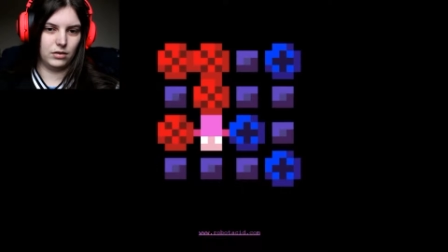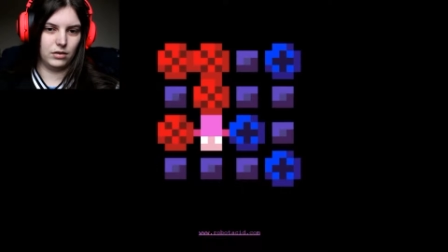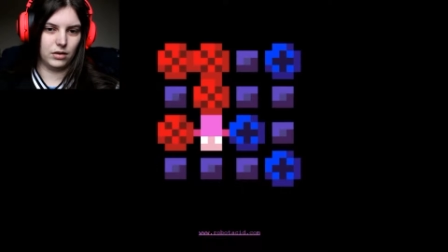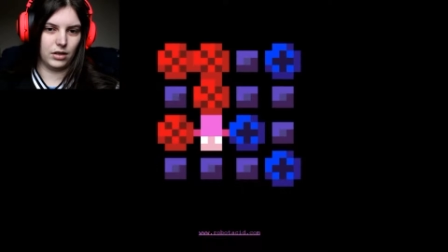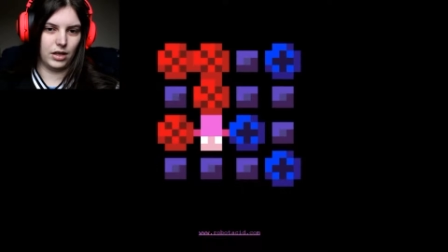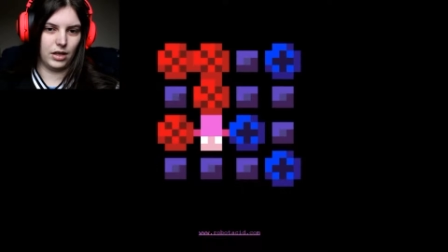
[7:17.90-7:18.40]

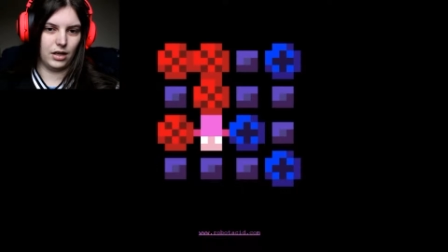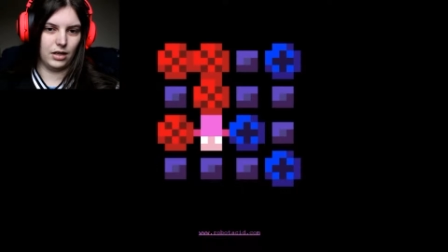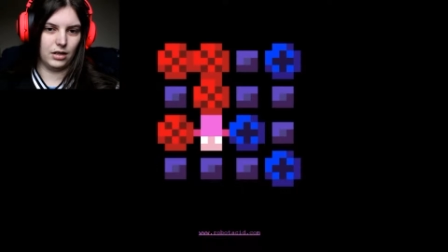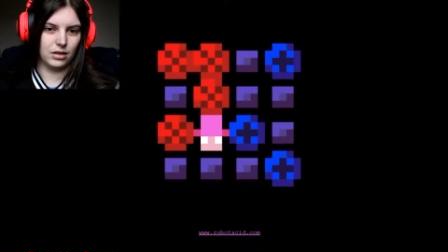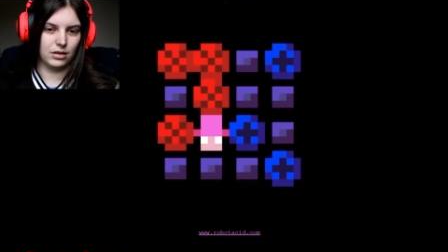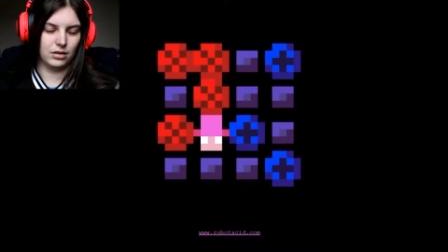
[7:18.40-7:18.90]

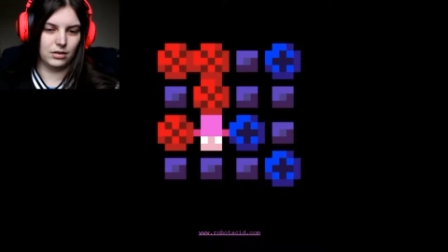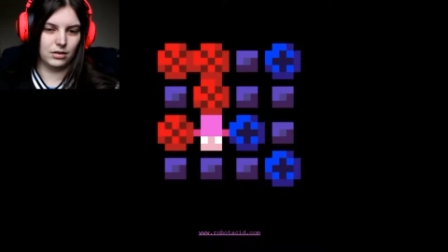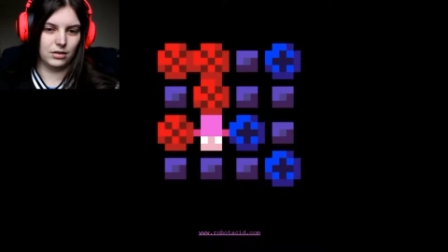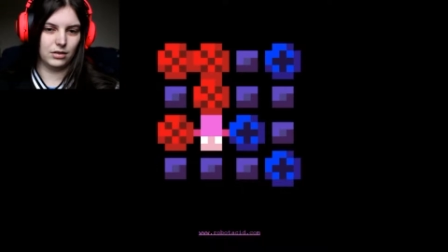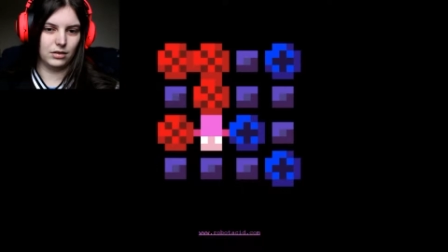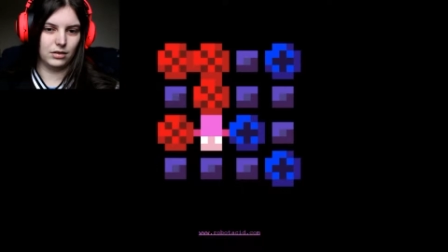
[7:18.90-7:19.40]
Okay.
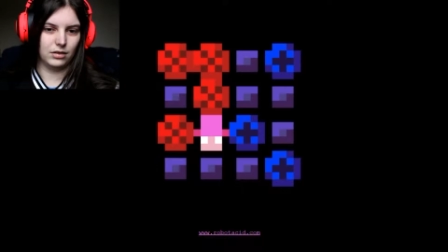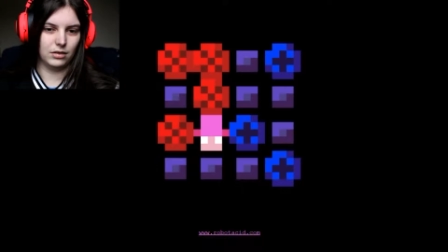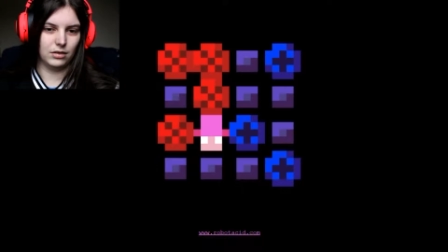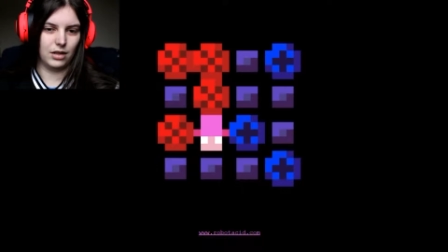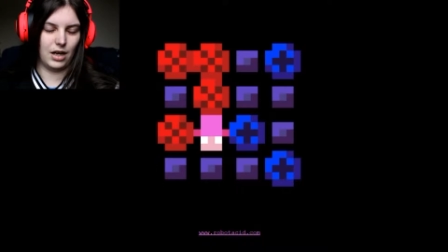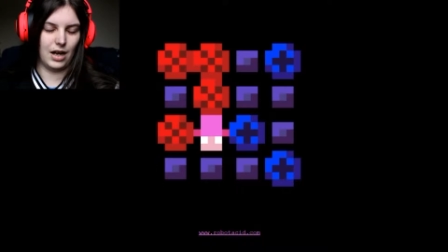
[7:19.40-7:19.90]

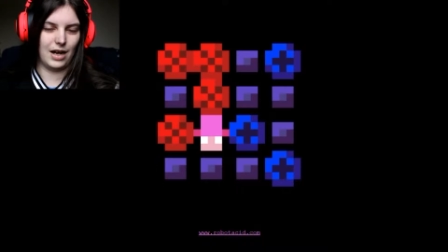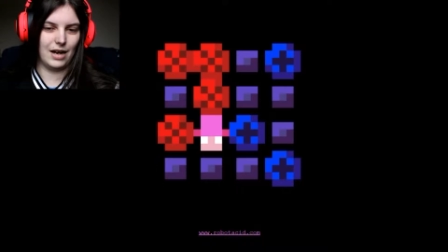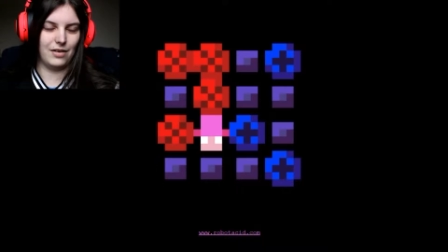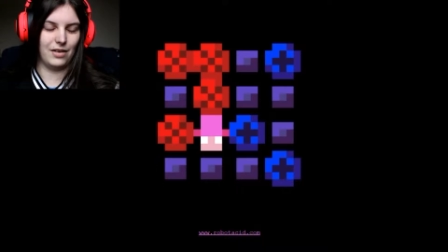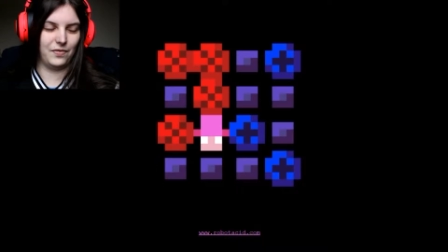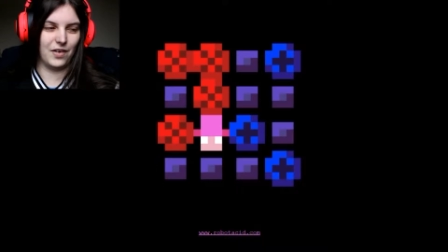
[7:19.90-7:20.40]
Ah, uh,
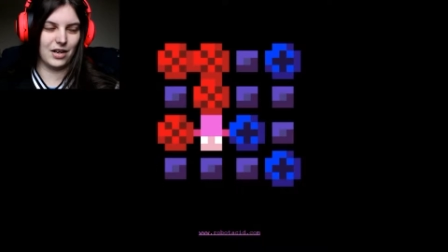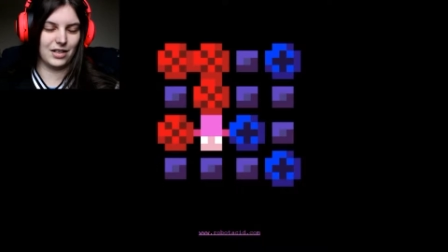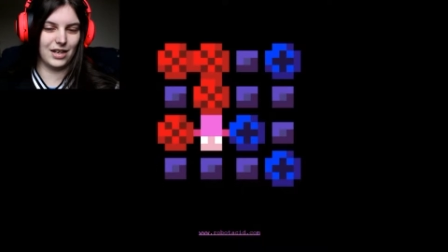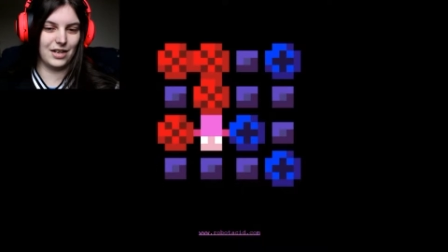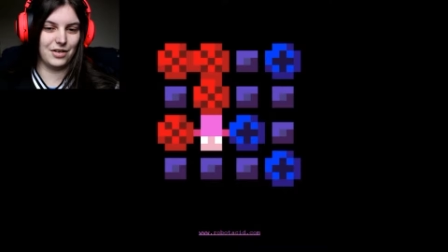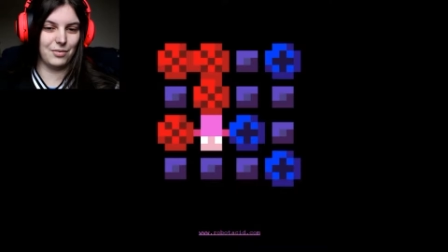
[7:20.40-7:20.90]
how the fuck
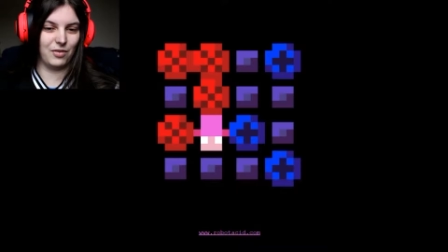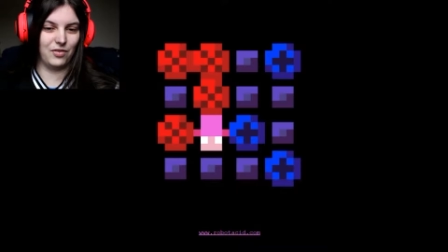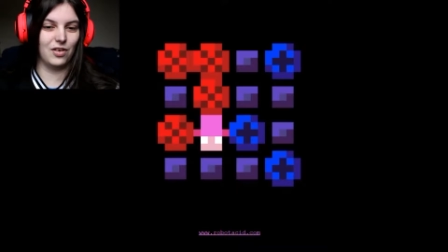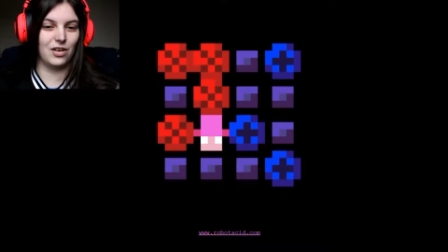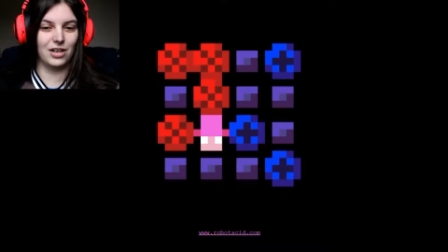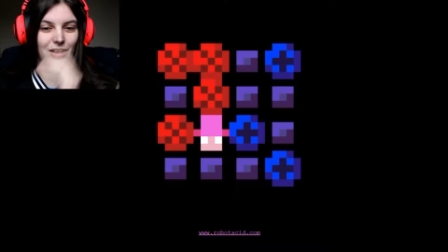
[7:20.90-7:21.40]
did I do it
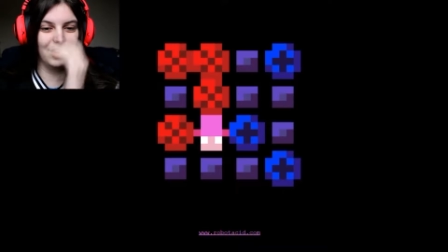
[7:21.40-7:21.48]
before,